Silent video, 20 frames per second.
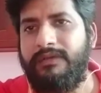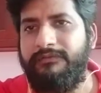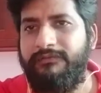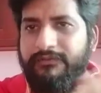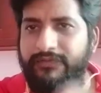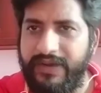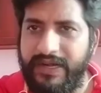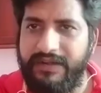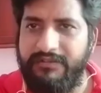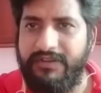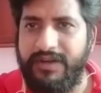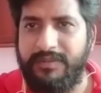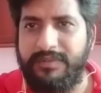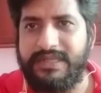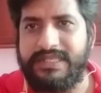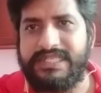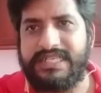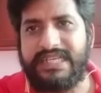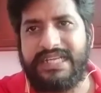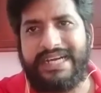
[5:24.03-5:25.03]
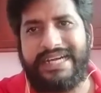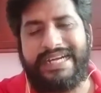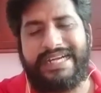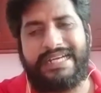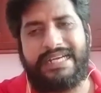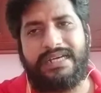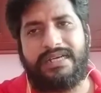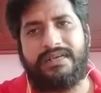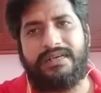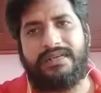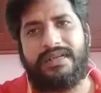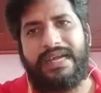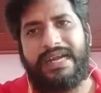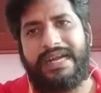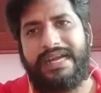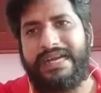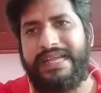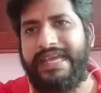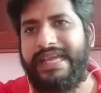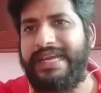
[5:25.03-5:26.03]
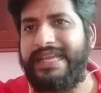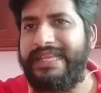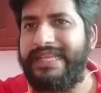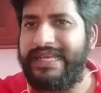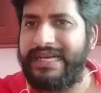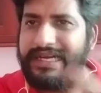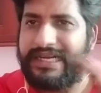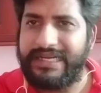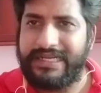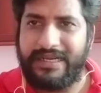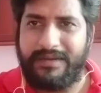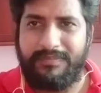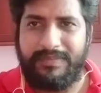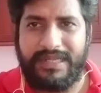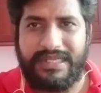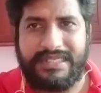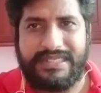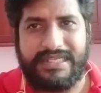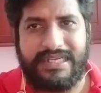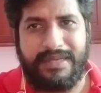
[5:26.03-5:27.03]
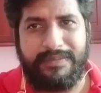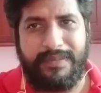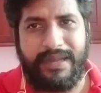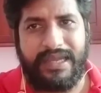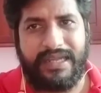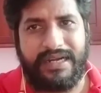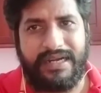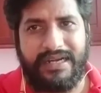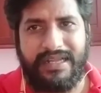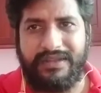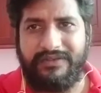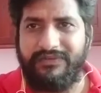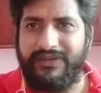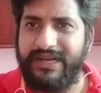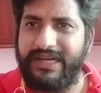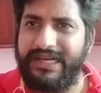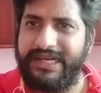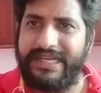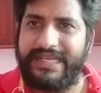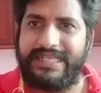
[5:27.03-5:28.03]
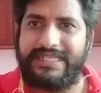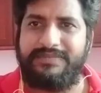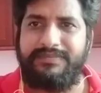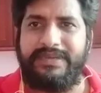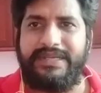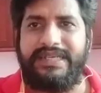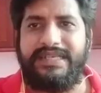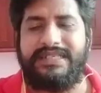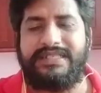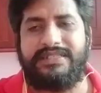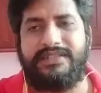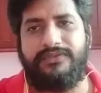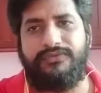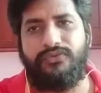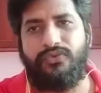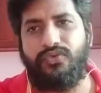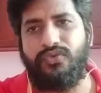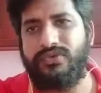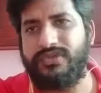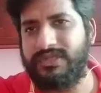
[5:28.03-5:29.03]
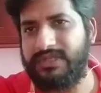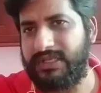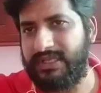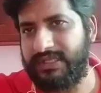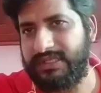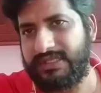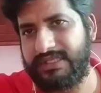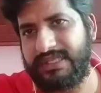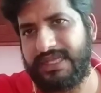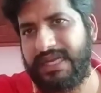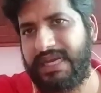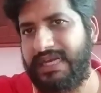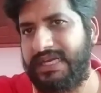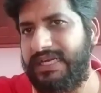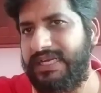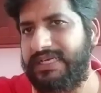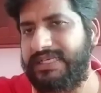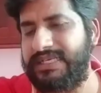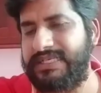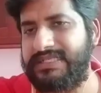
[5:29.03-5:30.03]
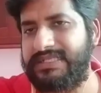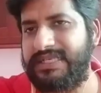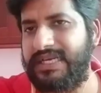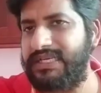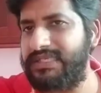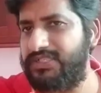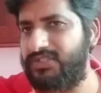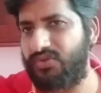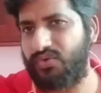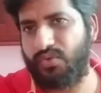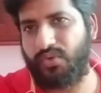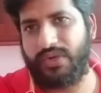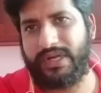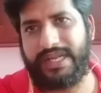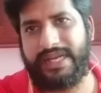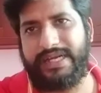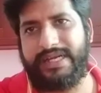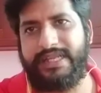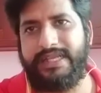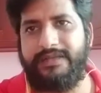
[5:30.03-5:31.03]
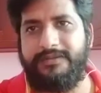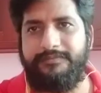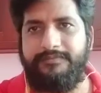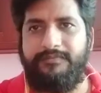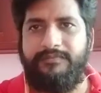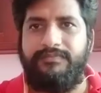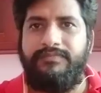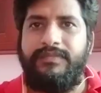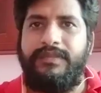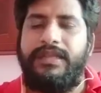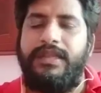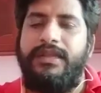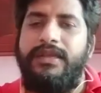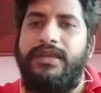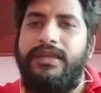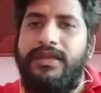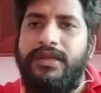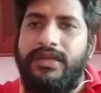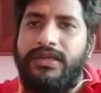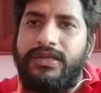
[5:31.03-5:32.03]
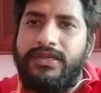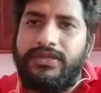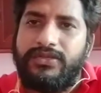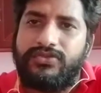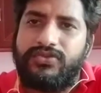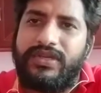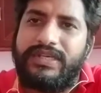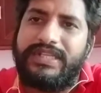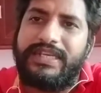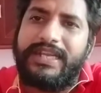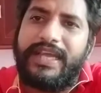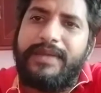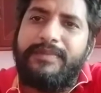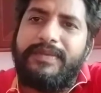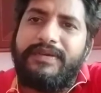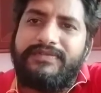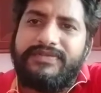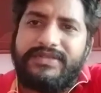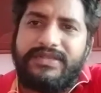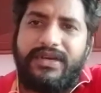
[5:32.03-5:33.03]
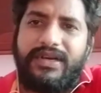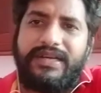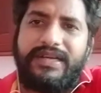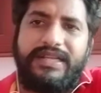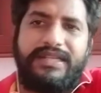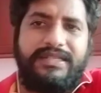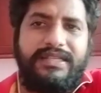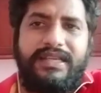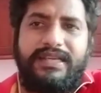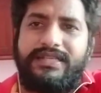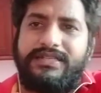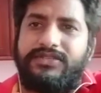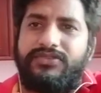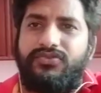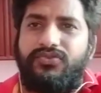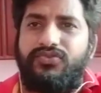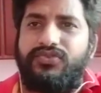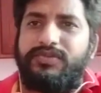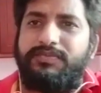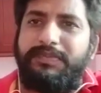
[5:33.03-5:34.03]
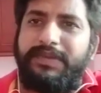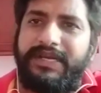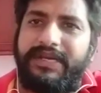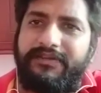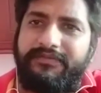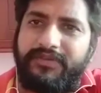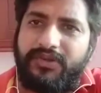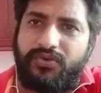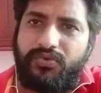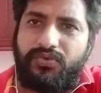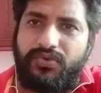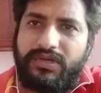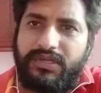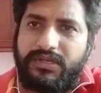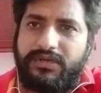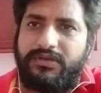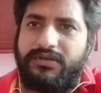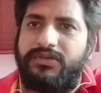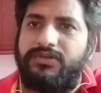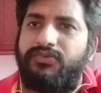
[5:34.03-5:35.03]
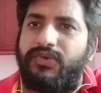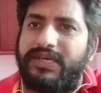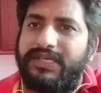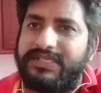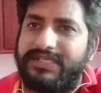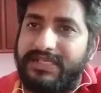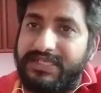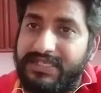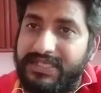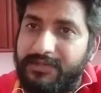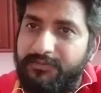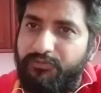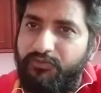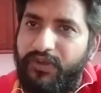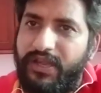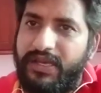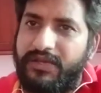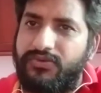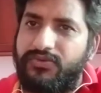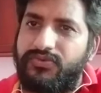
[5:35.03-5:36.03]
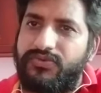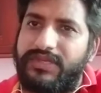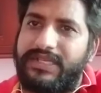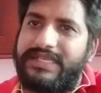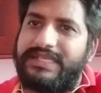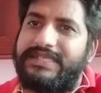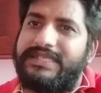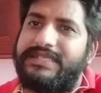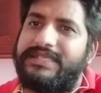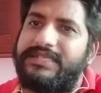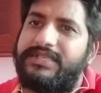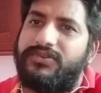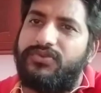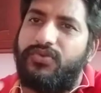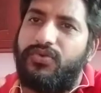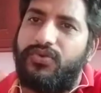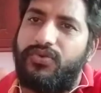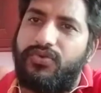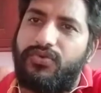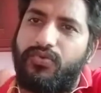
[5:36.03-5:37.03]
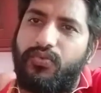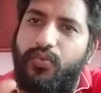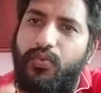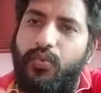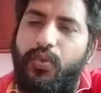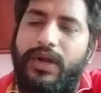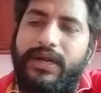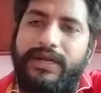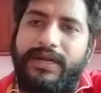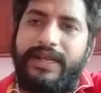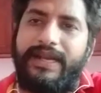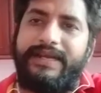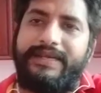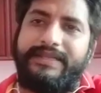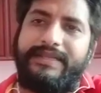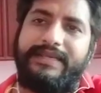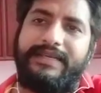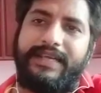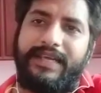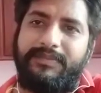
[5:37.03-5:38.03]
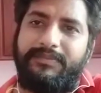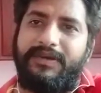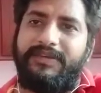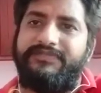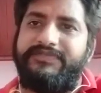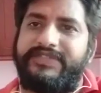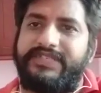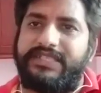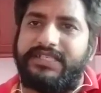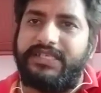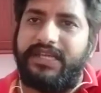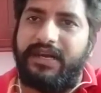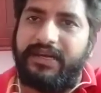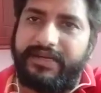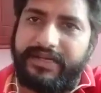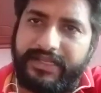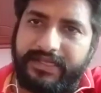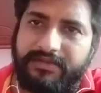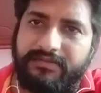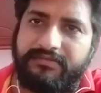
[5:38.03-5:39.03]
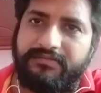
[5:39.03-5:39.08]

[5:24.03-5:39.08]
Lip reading: field will be generated. Current carrying conductor placed in a magnetic field, it experiences the force. The conductor starts rotating. So at the time of starting, there is no speed of a rotor. What is the slip value? S is equal to 1 at the time of starting.